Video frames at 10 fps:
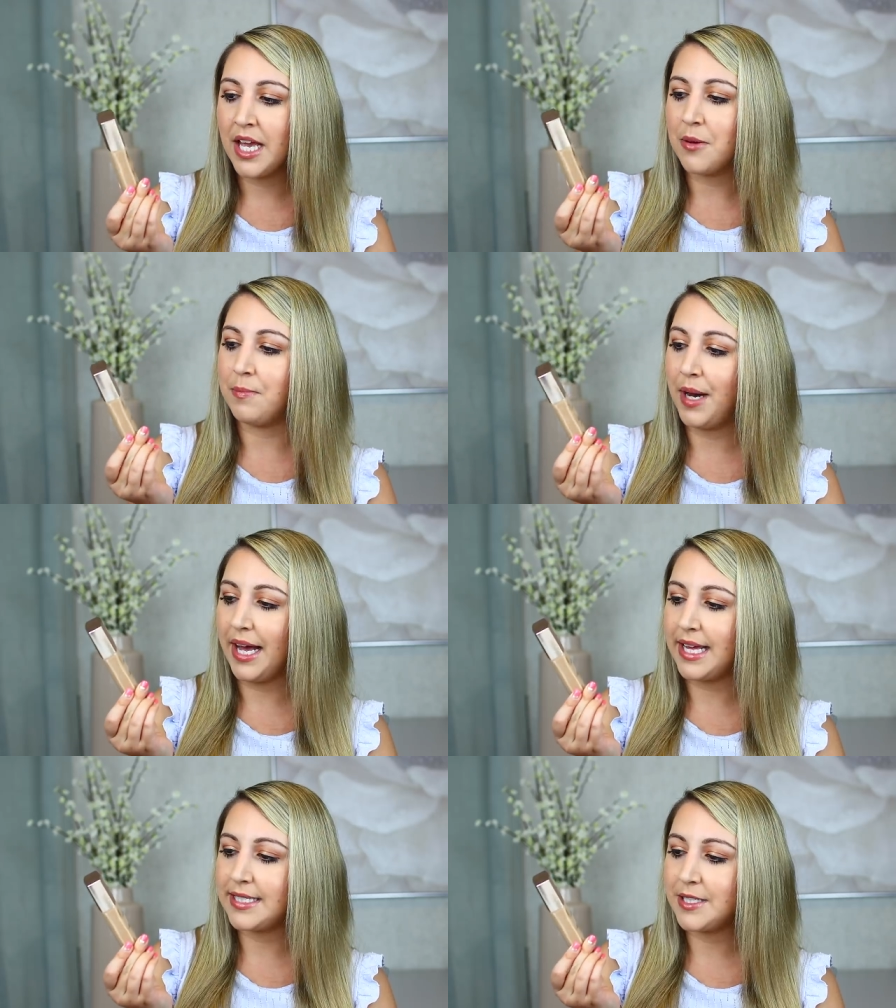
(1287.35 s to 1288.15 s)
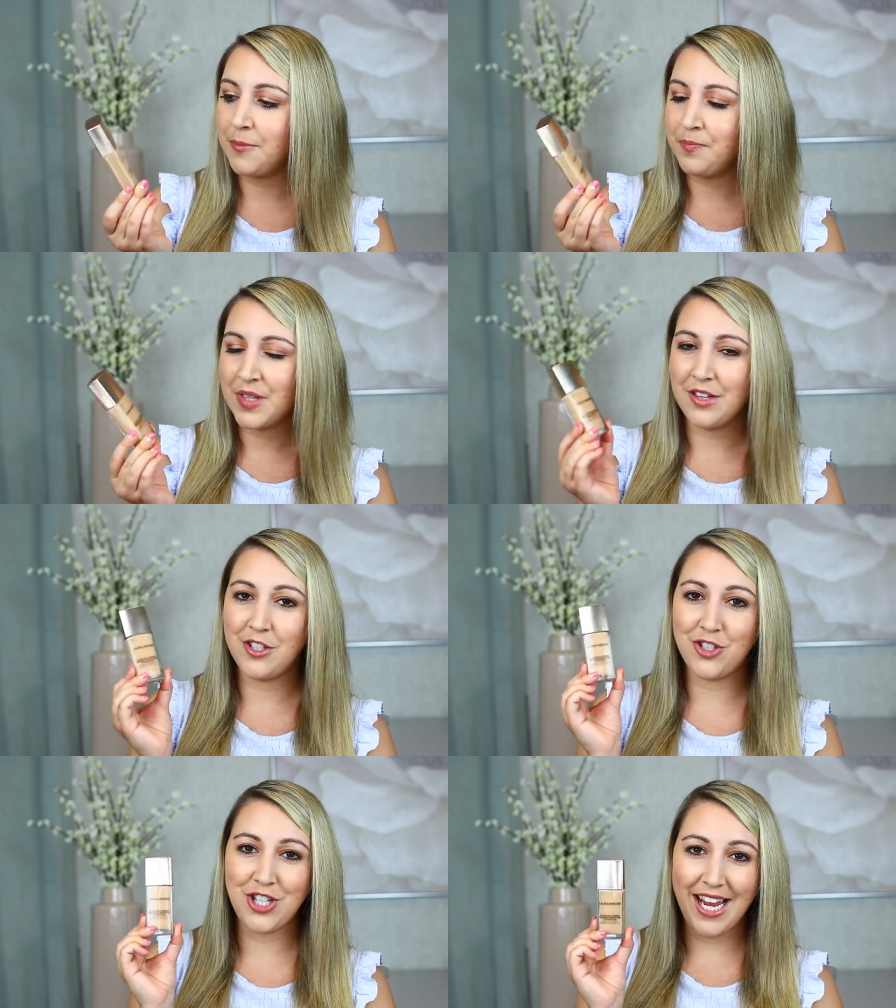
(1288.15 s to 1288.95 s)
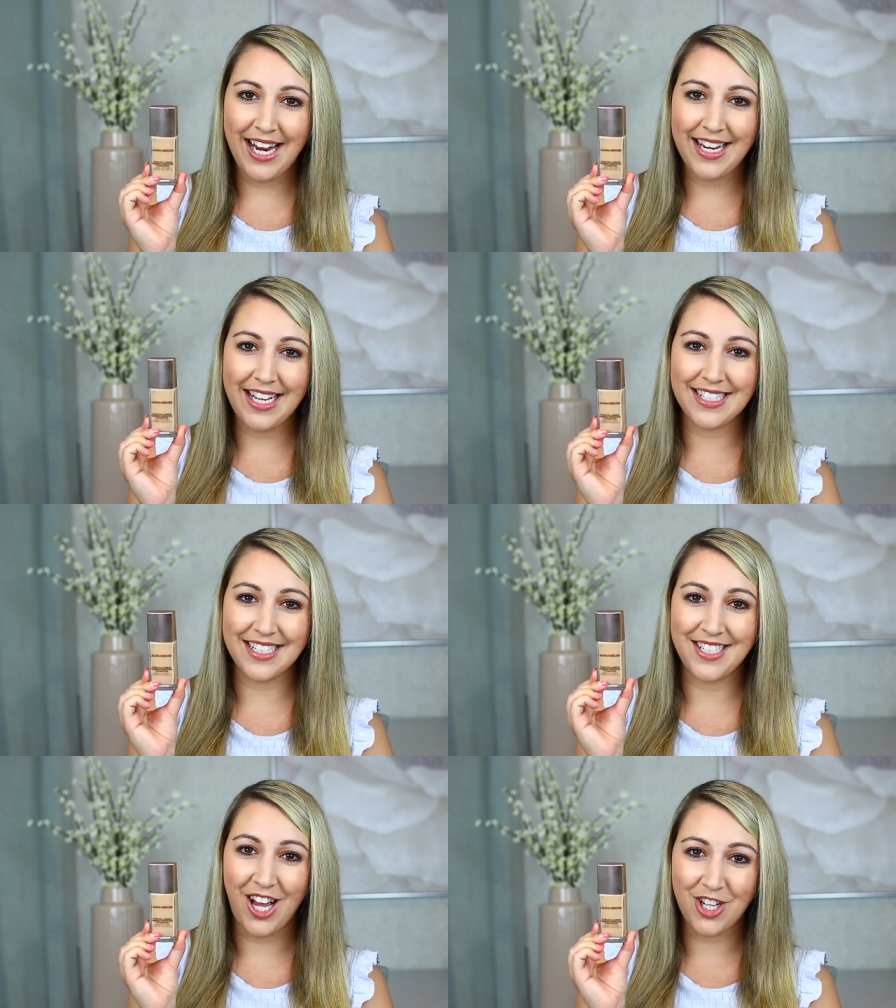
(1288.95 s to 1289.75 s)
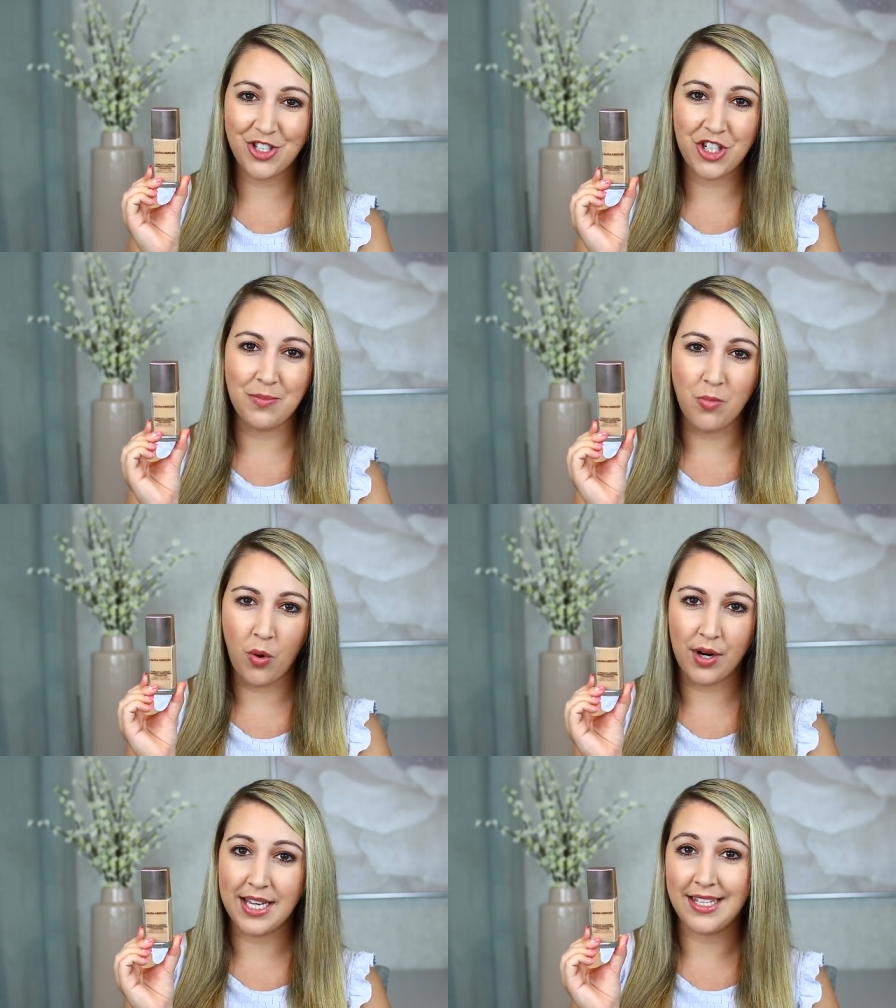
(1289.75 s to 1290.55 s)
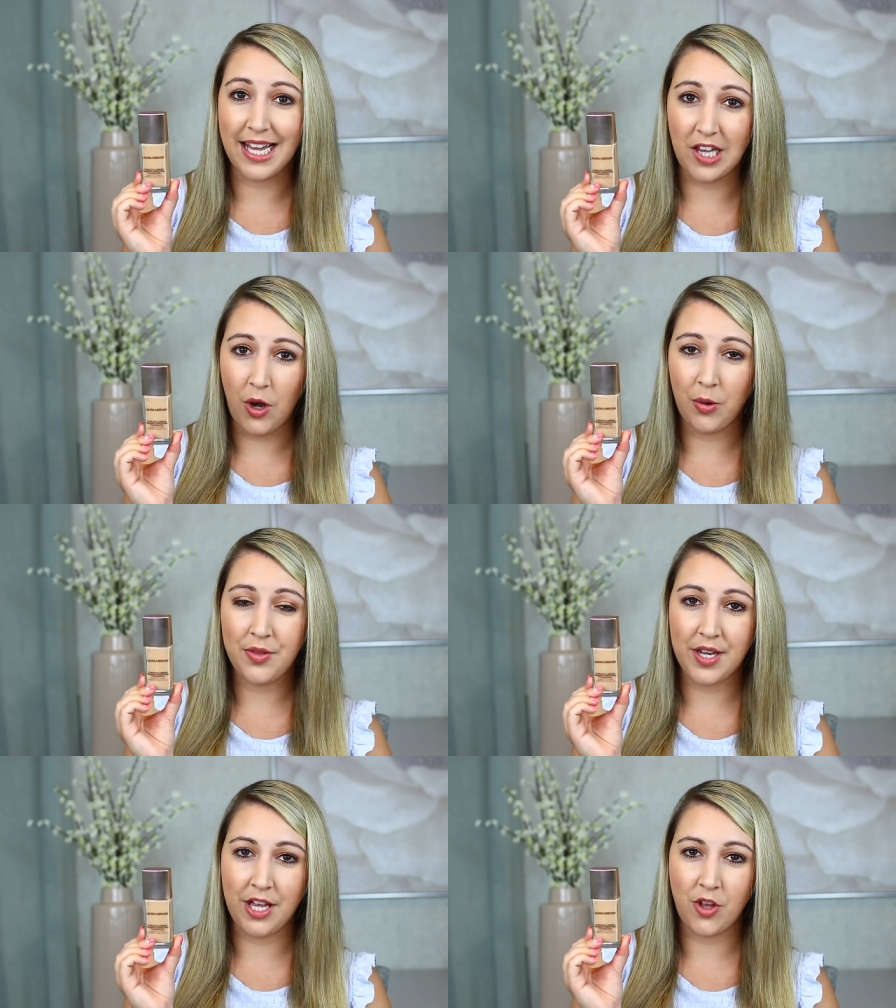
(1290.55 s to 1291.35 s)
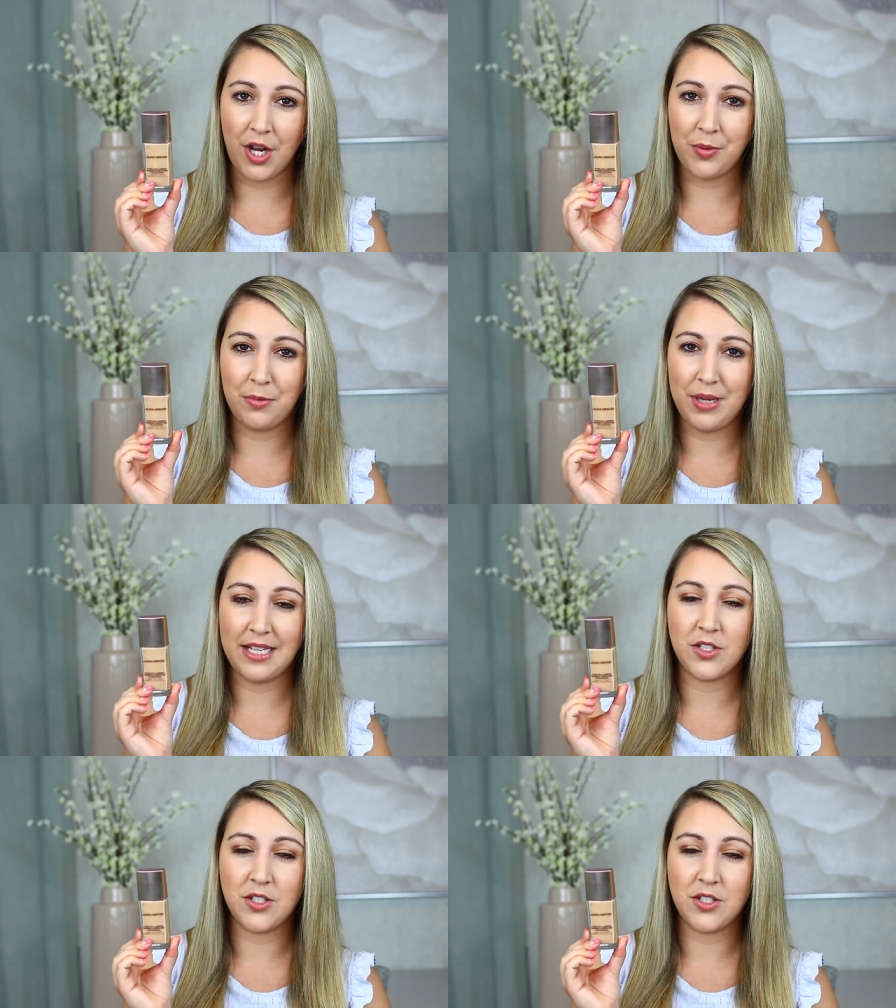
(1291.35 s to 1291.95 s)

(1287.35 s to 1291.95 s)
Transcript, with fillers: but the shade is a touch more yellow than I thought it would be.